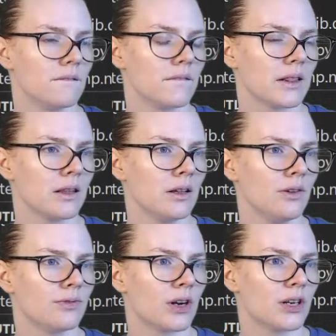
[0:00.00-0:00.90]
a little
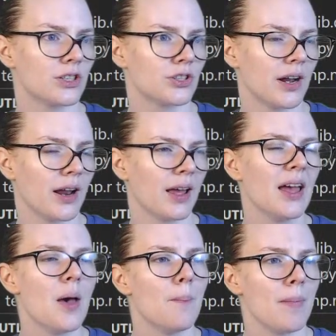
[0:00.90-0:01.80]
frustrating.
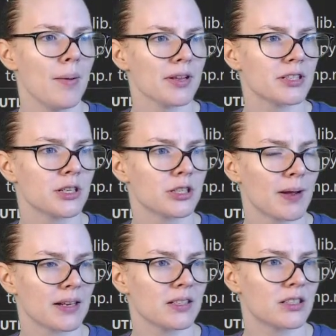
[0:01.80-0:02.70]
Maybe it
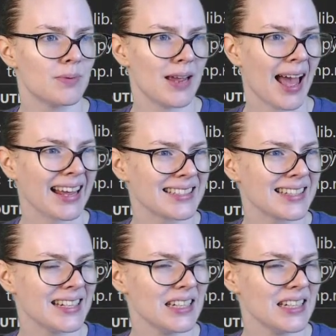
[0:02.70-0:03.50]
expects it to be ASCII.